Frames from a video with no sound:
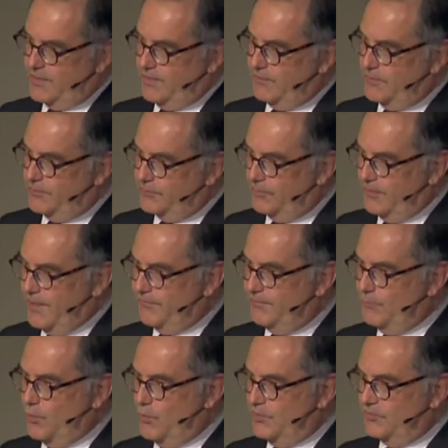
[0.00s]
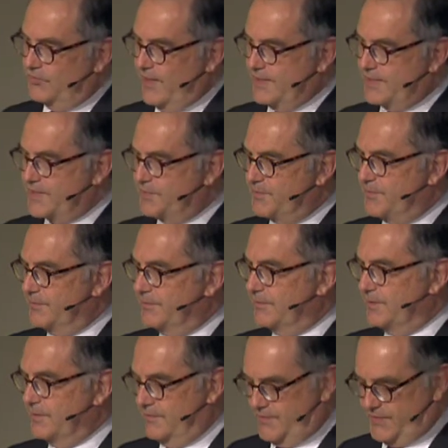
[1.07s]
They want to have more transparent
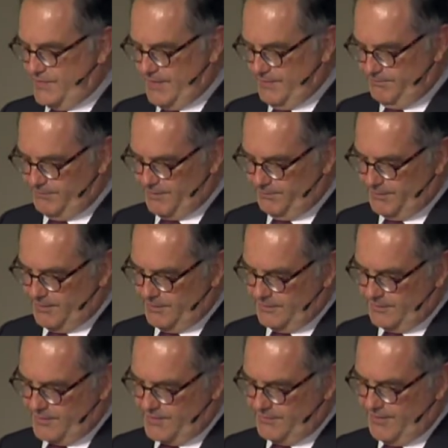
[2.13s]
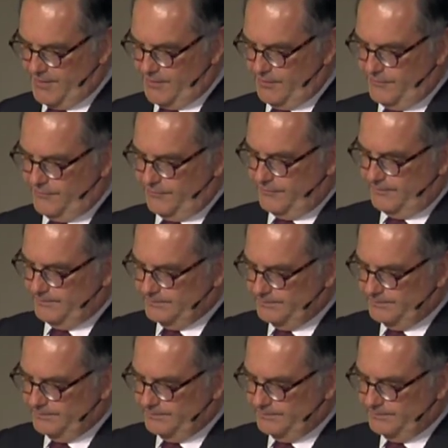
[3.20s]
and simpler products very often.